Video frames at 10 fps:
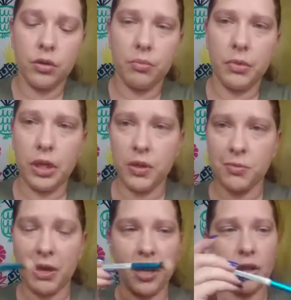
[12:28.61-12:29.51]
I'm going to use
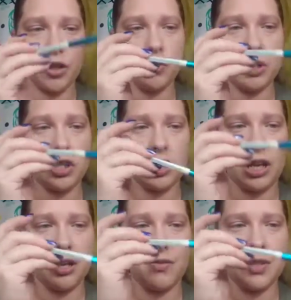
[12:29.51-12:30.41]
my color switch to
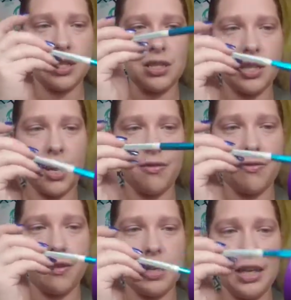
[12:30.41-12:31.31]
kind of dust off
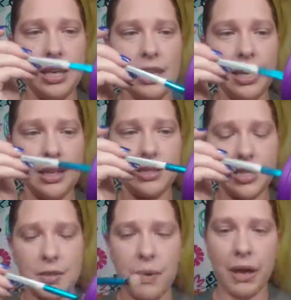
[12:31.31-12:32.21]
any
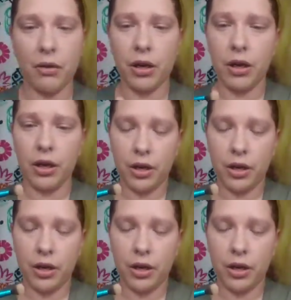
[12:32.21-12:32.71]
excess powder